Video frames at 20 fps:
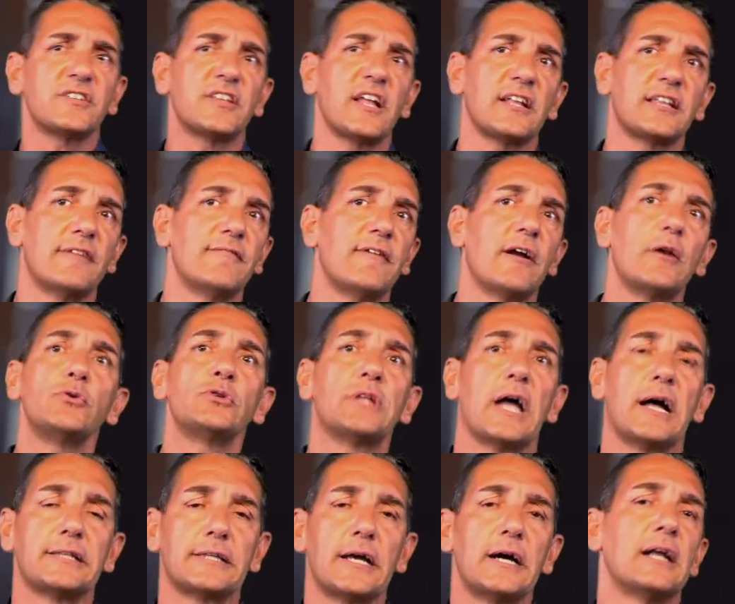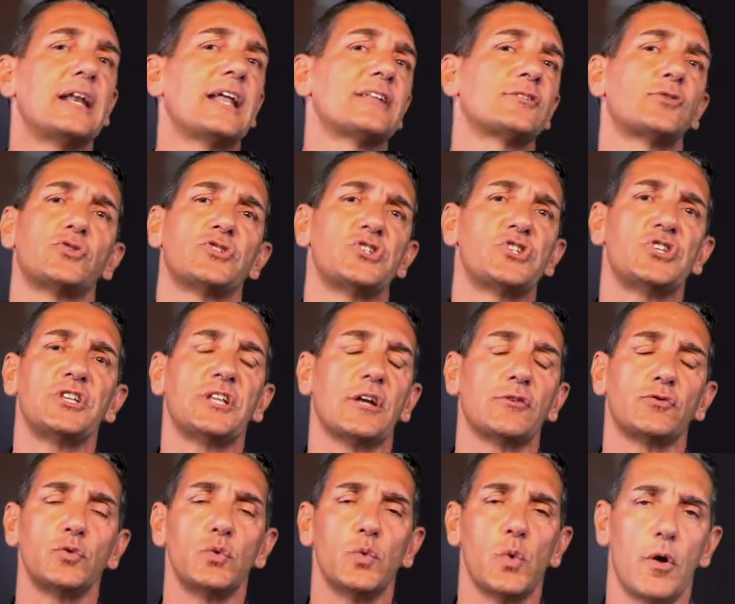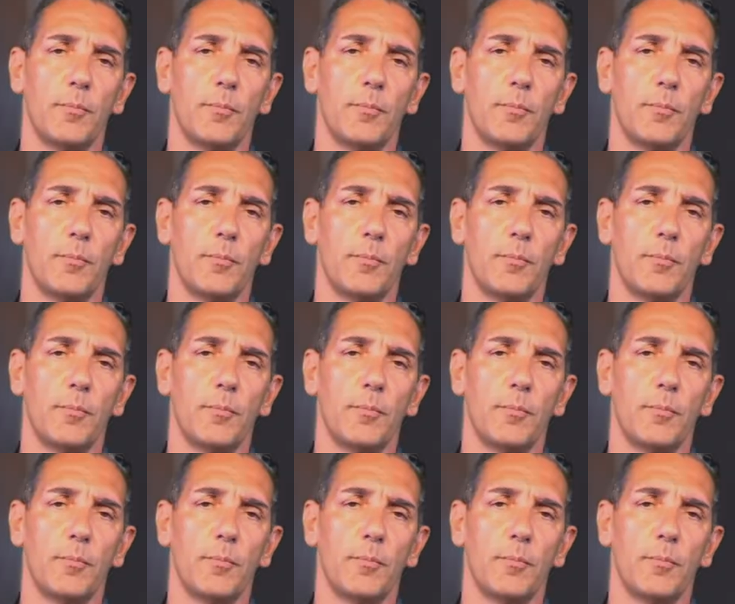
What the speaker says: been evaluated for these molecules.